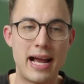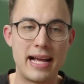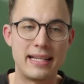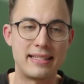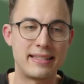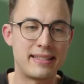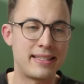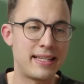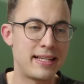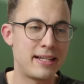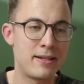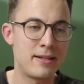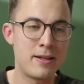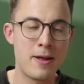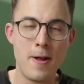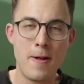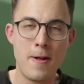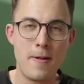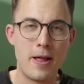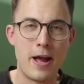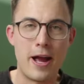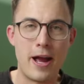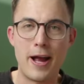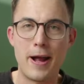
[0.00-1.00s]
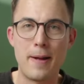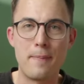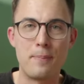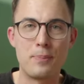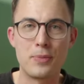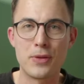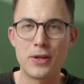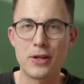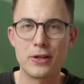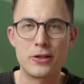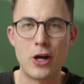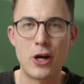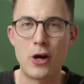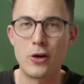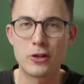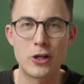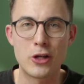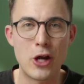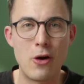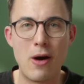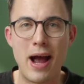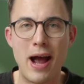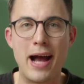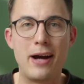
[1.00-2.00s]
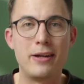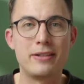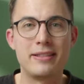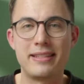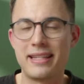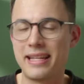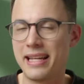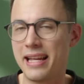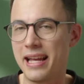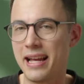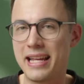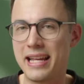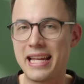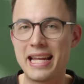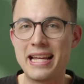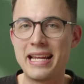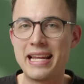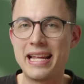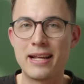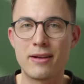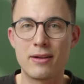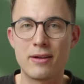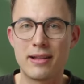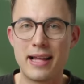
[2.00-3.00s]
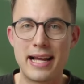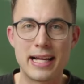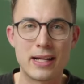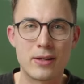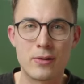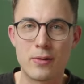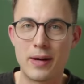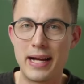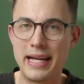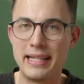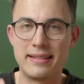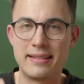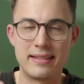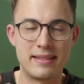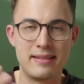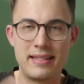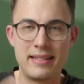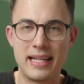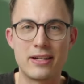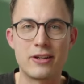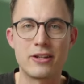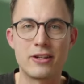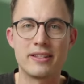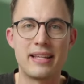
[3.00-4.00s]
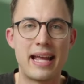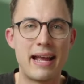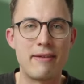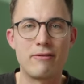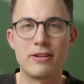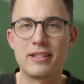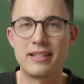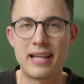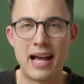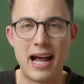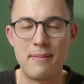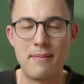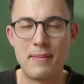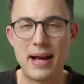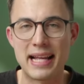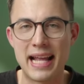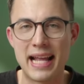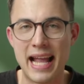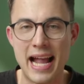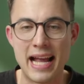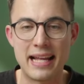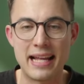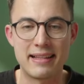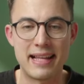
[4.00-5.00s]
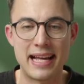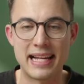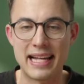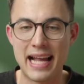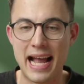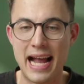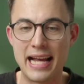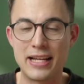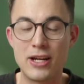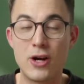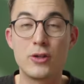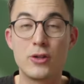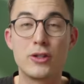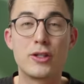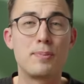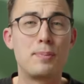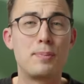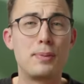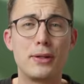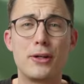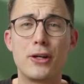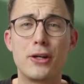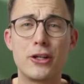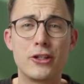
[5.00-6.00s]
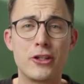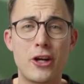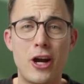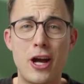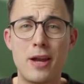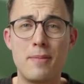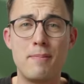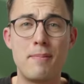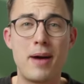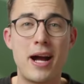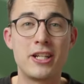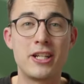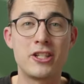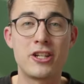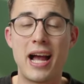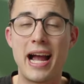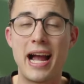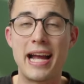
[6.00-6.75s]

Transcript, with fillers: I still um, don't go out eating like great dinners every time I can. Like I don't splurge on much.